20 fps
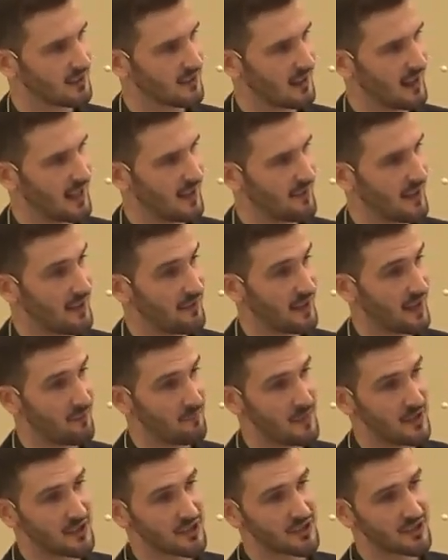That
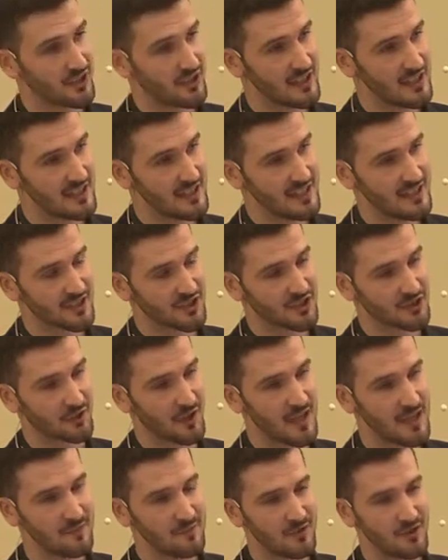minister, he
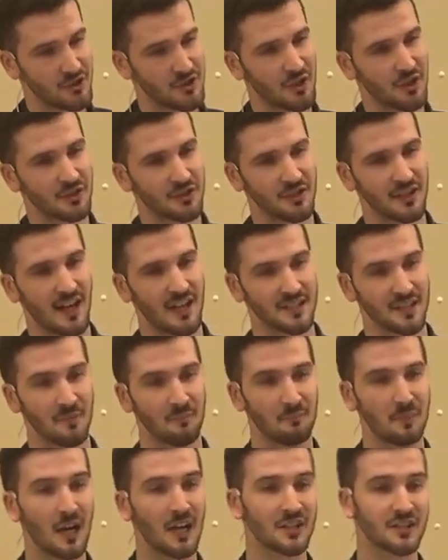described the church as a
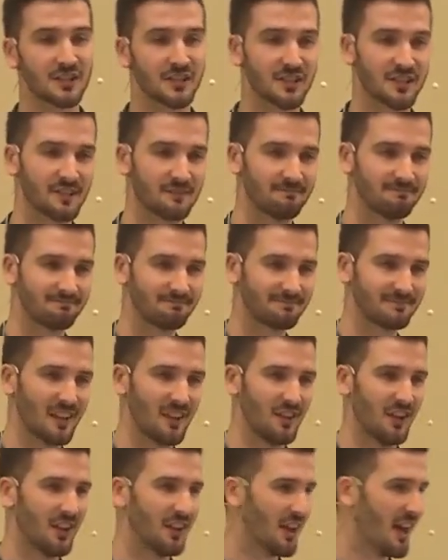bus
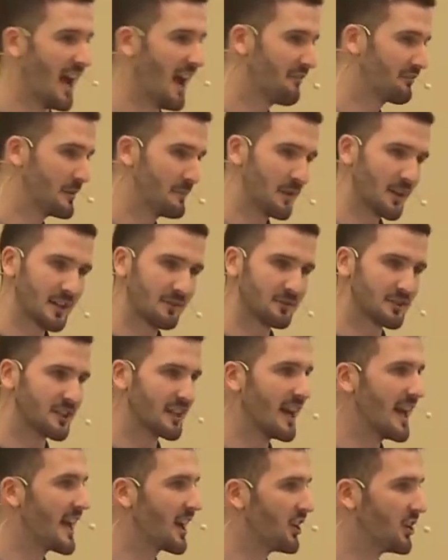that everybody was
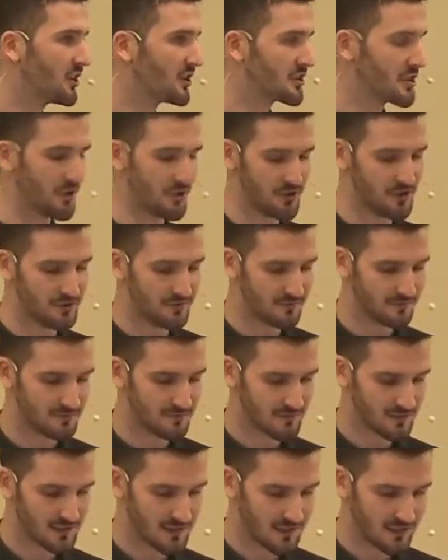getting onto,
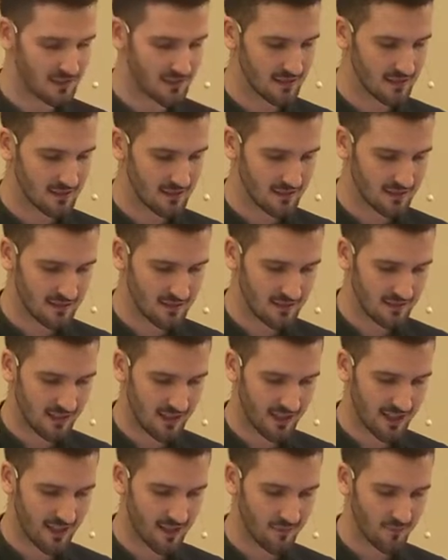
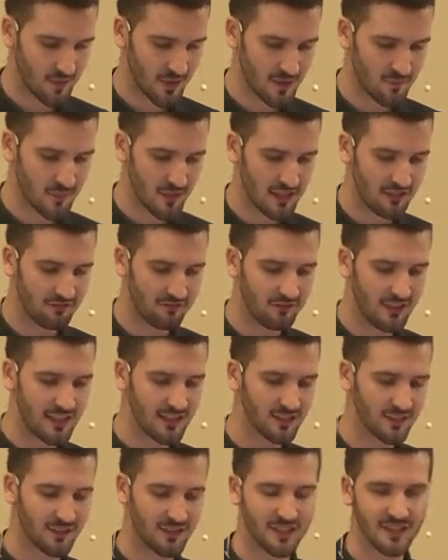but he
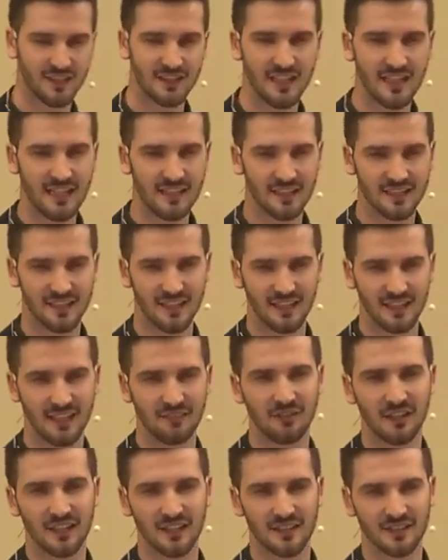failed to see the
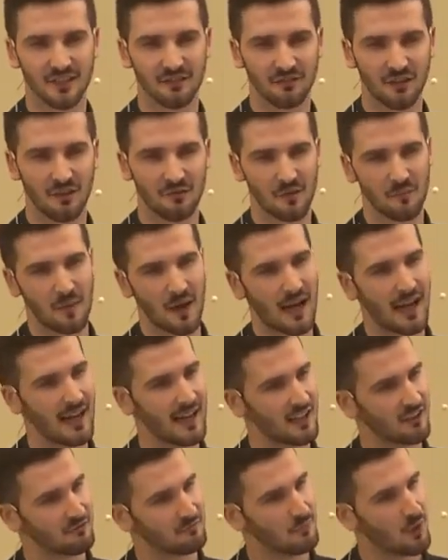significance of the
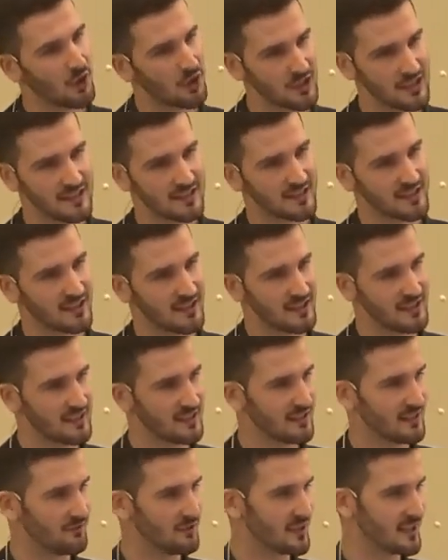pile of bodies that he
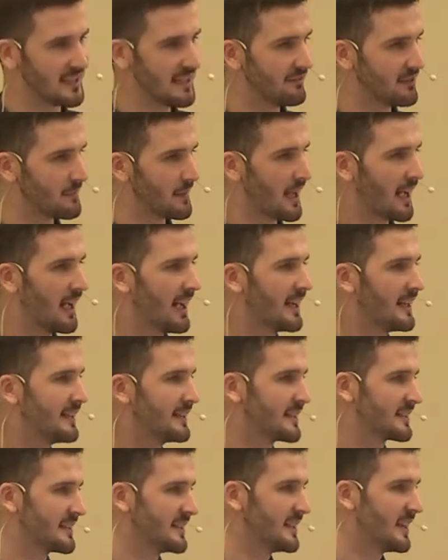was leaving
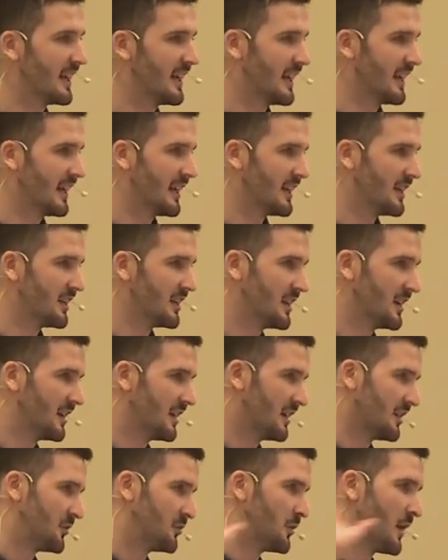behind as he
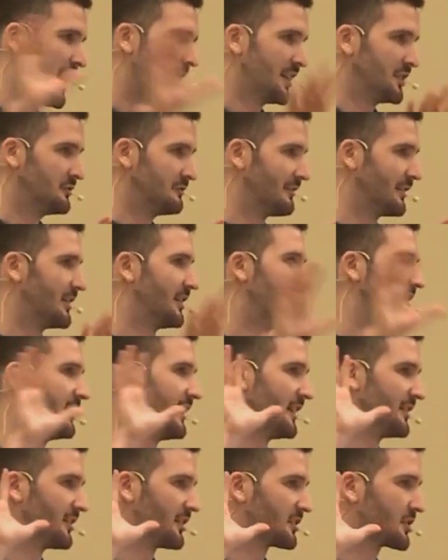ran over
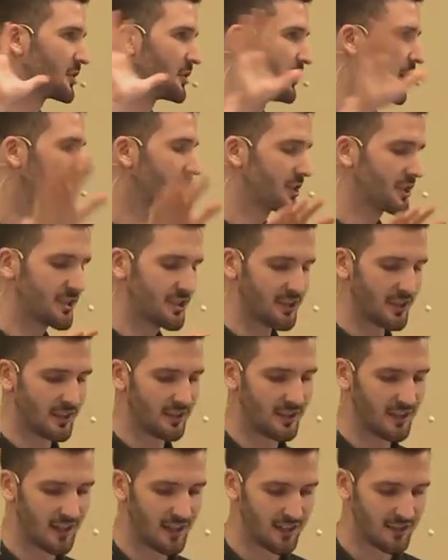and crushed
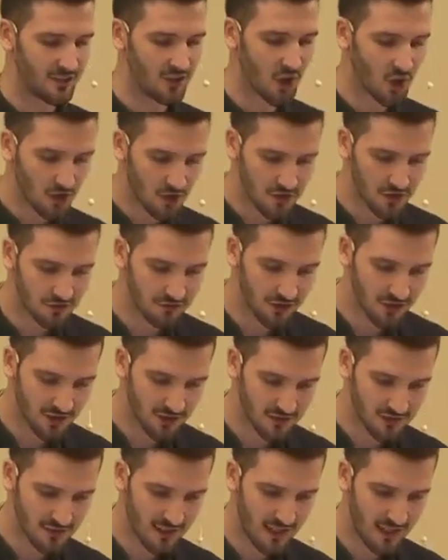and knocked over